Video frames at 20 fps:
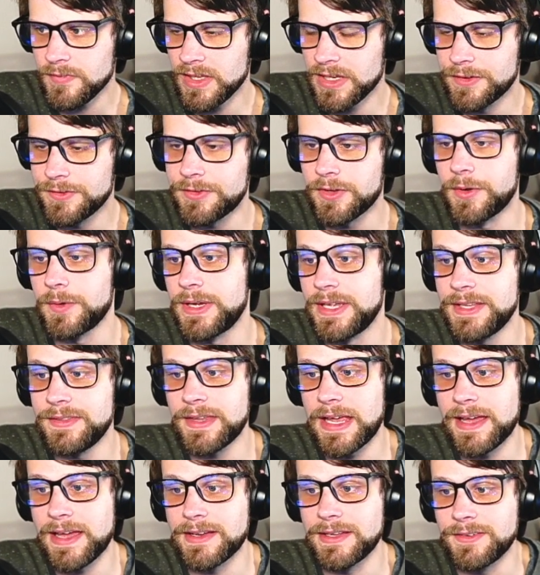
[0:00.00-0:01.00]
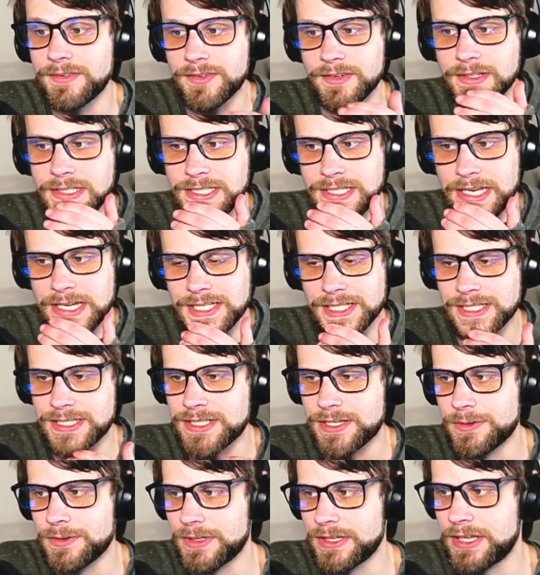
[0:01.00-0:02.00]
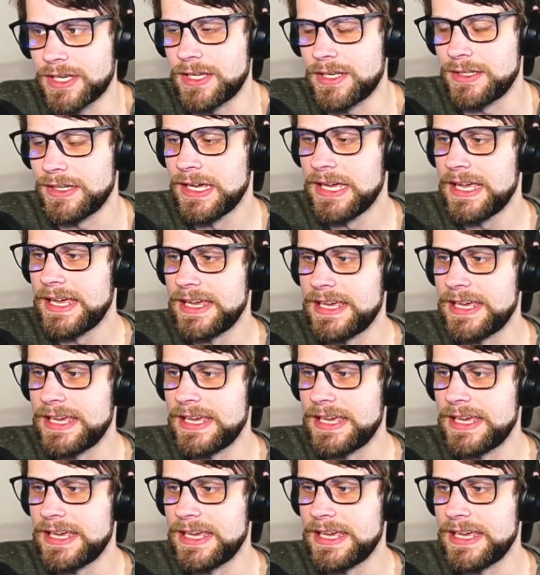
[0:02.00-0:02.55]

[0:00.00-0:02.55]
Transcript: So in that instance, guys, so again,